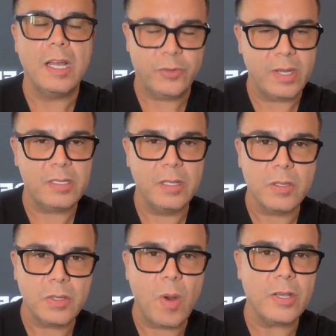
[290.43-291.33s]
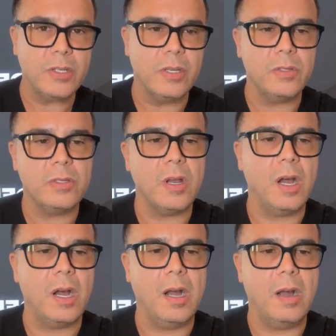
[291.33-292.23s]
addressing those questions,
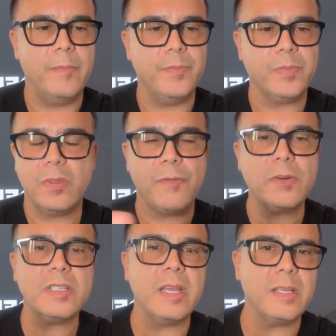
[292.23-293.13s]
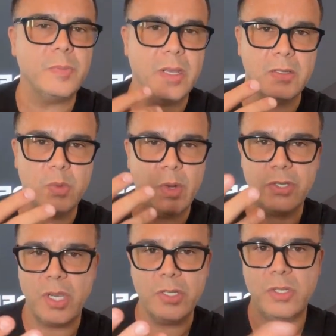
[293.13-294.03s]
the first thing is because
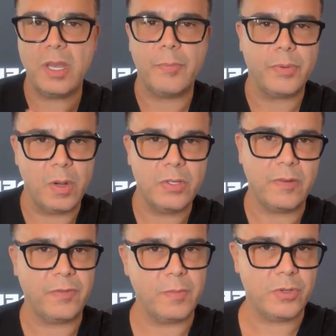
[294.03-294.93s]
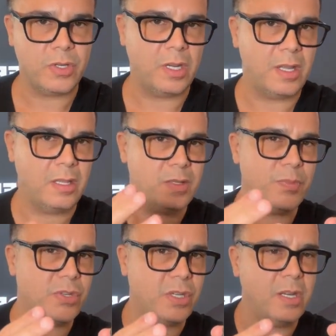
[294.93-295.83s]
we changed the approach of the machine. And
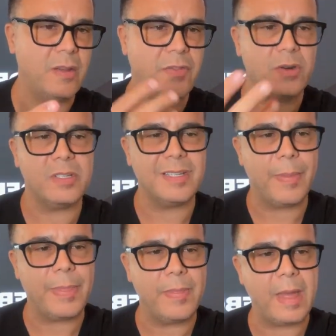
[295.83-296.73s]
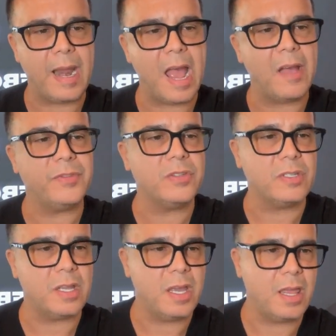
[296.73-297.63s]
this machine, if there's something that I have to
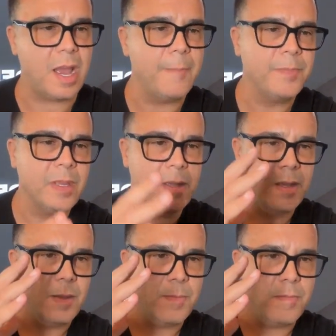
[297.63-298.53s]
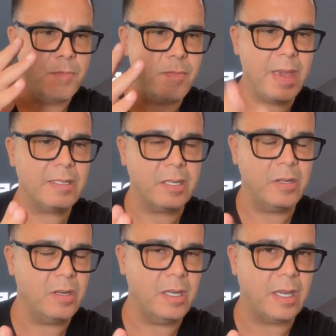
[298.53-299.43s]
say that makes
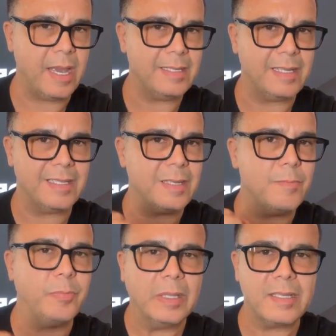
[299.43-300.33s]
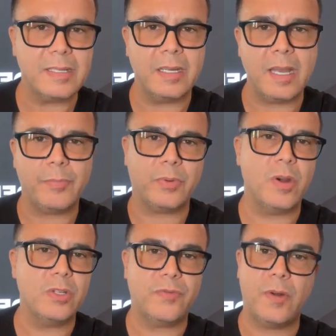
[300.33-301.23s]
it unique is the simplicity
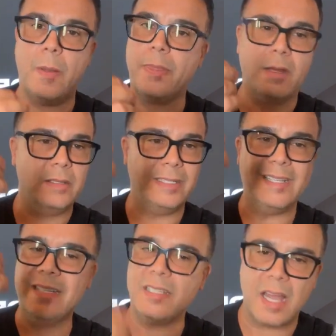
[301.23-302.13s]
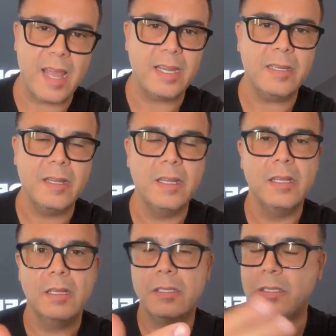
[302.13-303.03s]
approach from the design
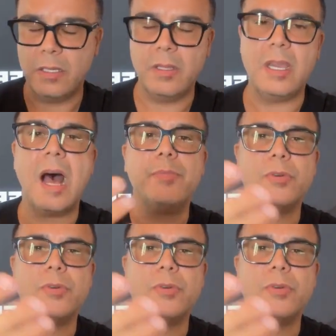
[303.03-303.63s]
to the